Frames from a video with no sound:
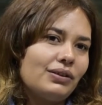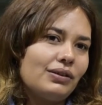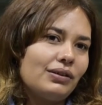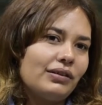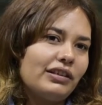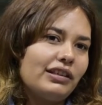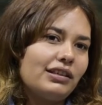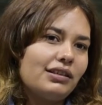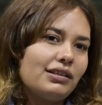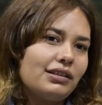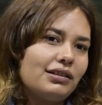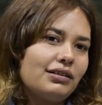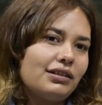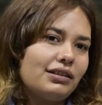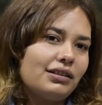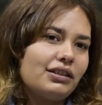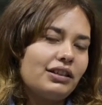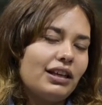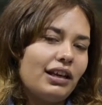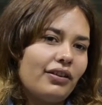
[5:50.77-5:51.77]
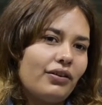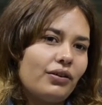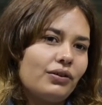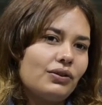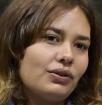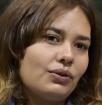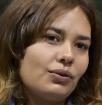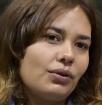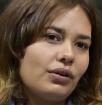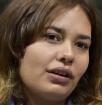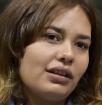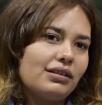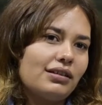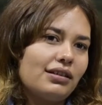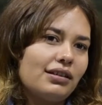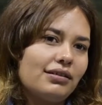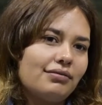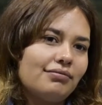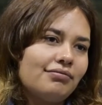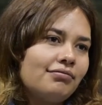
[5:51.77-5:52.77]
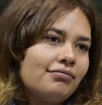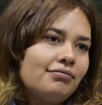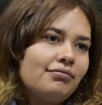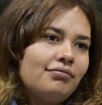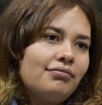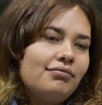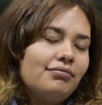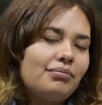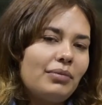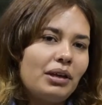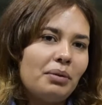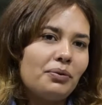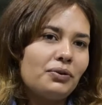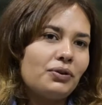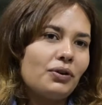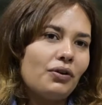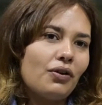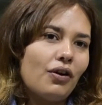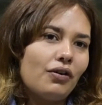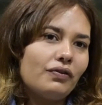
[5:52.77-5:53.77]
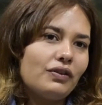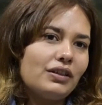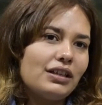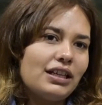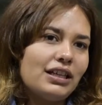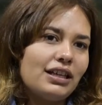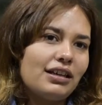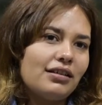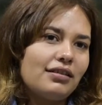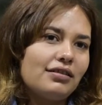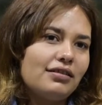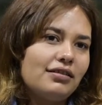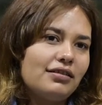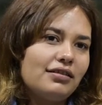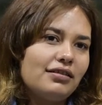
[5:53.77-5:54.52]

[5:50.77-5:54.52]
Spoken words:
is just share those stories that people don't often hear.